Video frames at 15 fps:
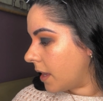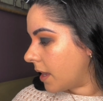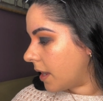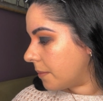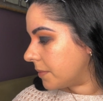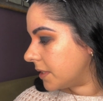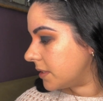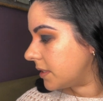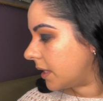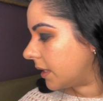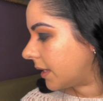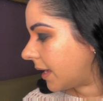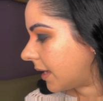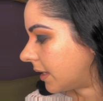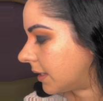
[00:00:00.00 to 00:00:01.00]
I'm gonna
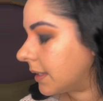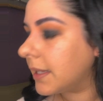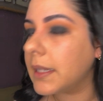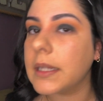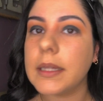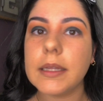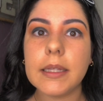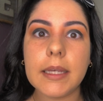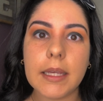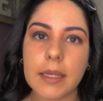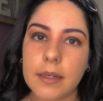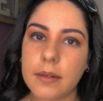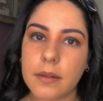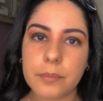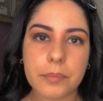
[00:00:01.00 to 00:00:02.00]
take a clean,